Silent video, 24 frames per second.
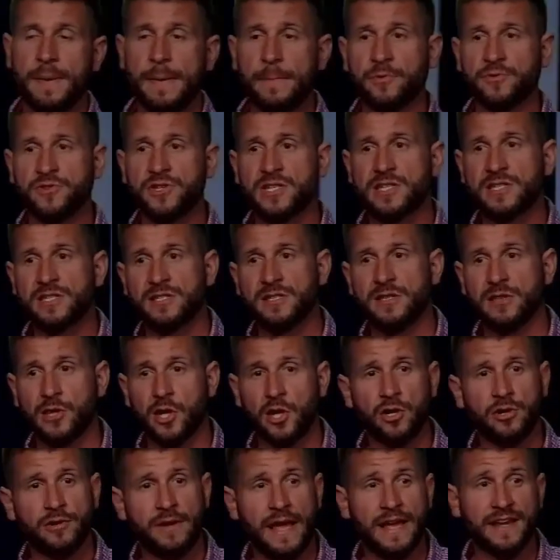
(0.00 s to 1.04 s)
People just
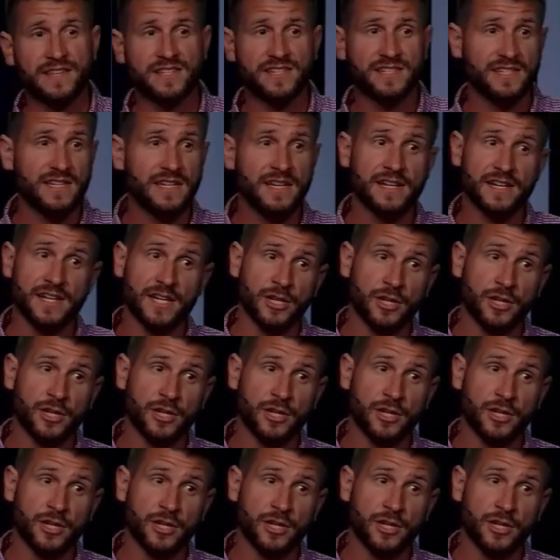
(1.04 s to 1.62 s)
learn how to sin